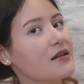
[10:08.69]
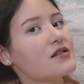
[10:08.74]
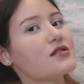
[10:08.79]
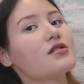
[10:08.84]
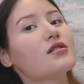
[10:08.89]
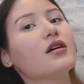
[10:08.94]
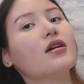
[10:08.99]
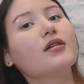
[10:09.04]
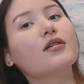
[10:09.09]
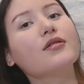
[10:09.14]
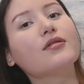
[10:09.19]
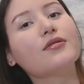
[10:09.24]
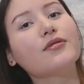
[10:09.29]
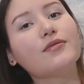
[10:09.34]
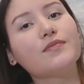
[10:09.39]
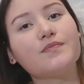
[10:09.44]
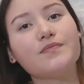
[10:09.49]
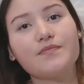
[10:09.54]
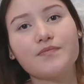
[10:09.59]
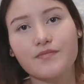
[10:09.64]

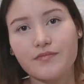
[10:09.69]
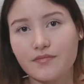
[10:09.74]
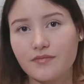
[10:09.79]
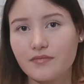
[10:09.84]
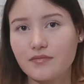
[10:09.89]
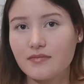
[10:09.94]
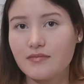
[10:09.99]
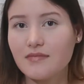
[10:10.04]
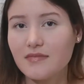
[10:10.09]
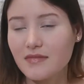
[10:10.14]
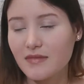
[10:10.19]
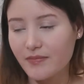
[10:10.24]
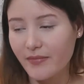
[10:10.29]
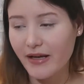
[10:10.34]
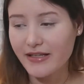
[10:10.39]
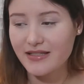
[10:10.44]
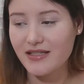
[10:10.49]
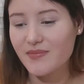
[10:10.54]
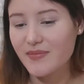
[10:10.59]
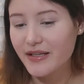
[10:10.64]
So
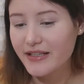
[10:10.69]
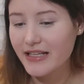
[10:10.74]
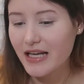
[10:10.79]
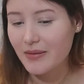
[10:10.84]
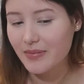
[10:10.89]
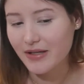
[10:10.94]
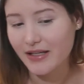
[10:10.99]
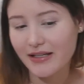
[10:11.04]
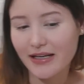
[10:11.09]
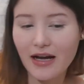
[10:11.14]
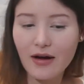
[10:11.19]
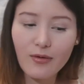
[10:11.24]
passes me a napkin.